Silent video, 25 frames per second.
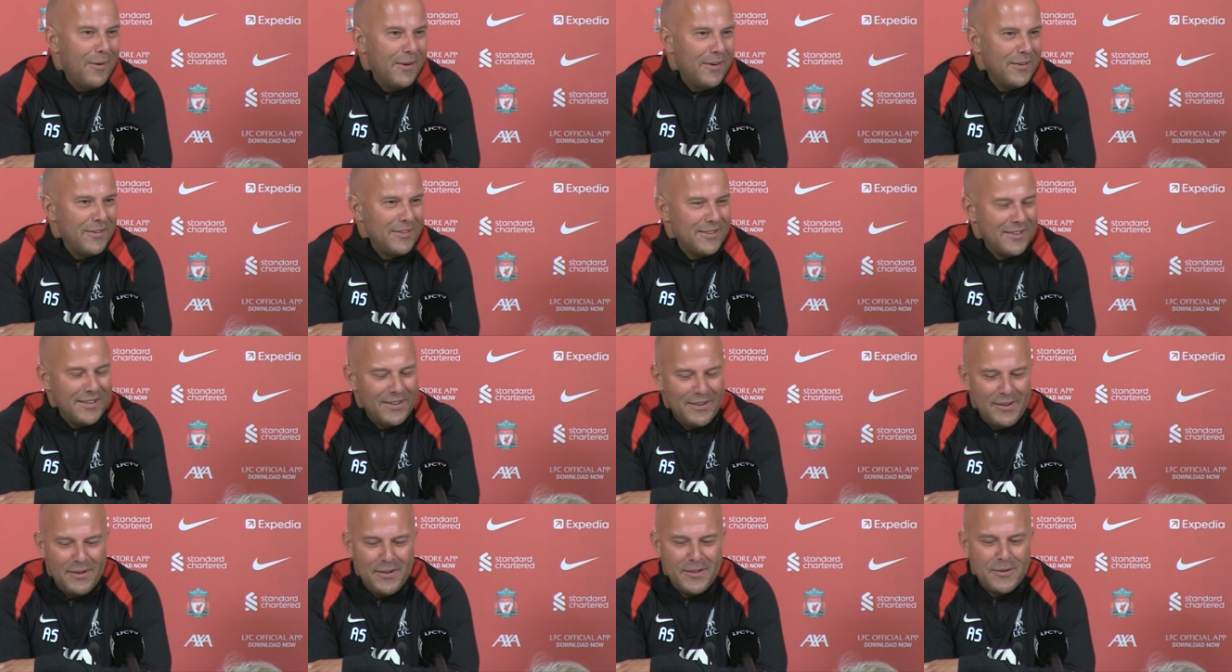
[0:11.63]
It's
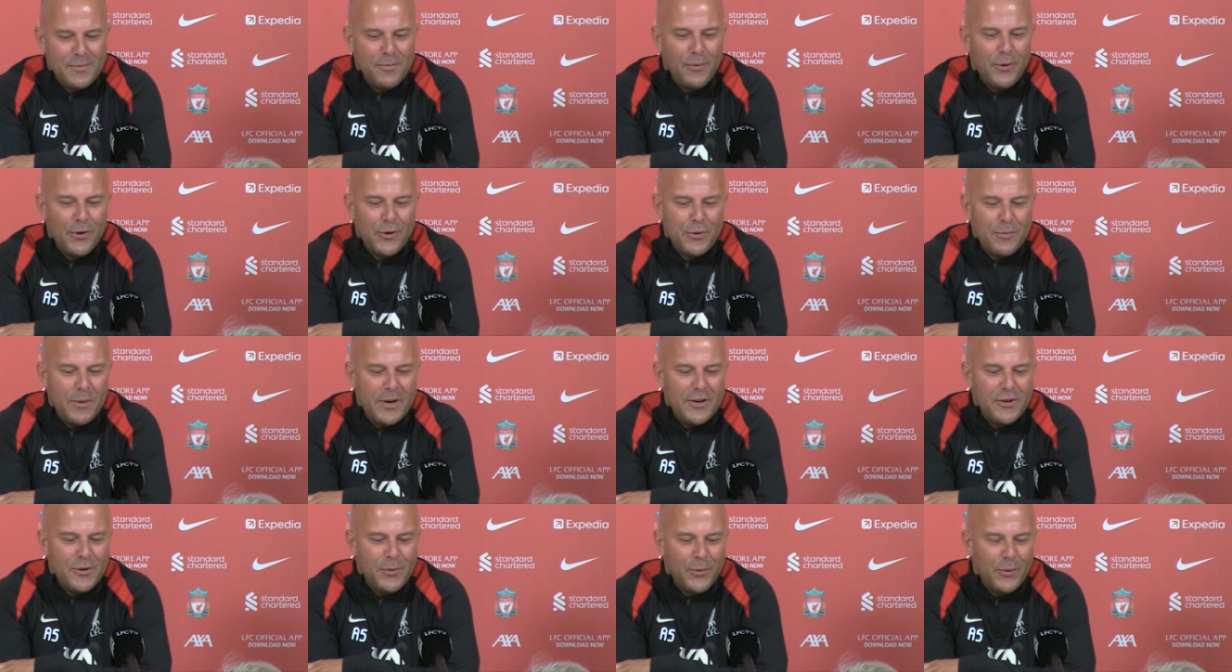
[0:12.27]
uh, it's more
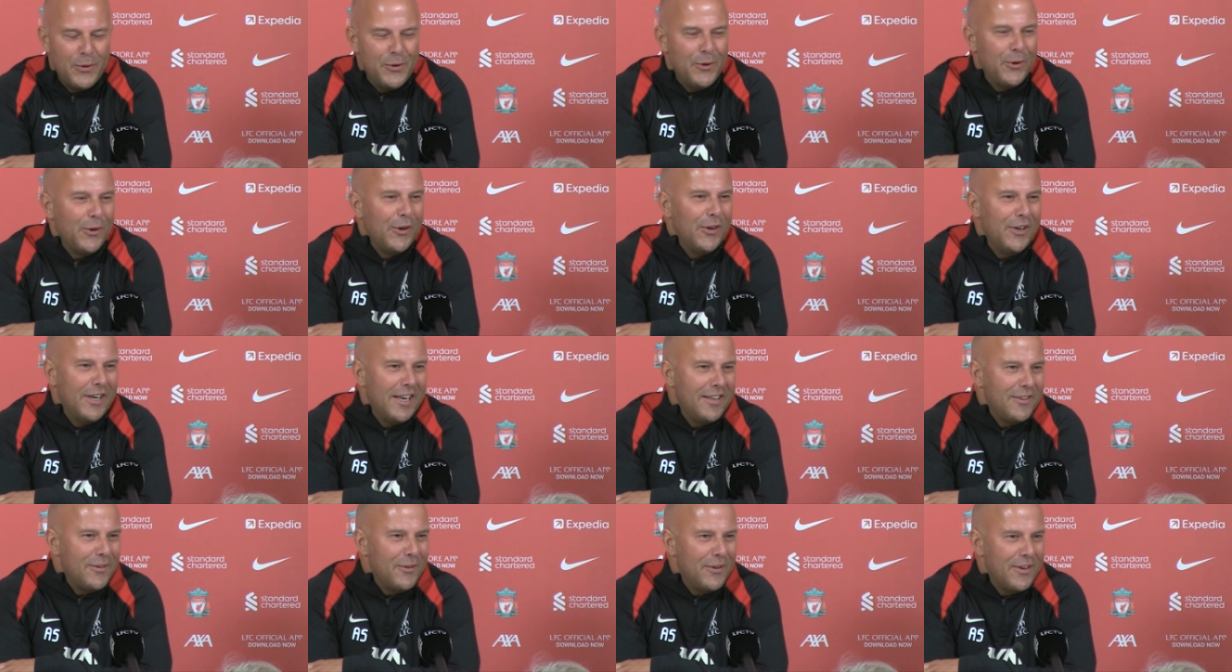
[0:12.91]
special what Jurgen
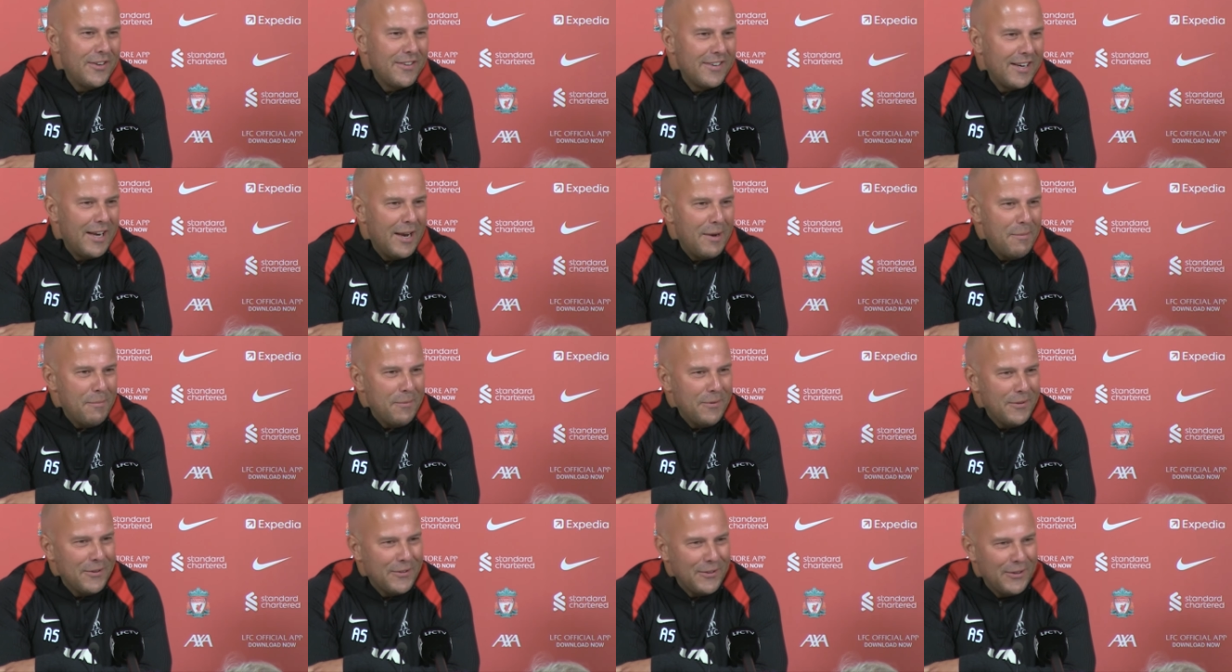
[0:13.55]
did to this club.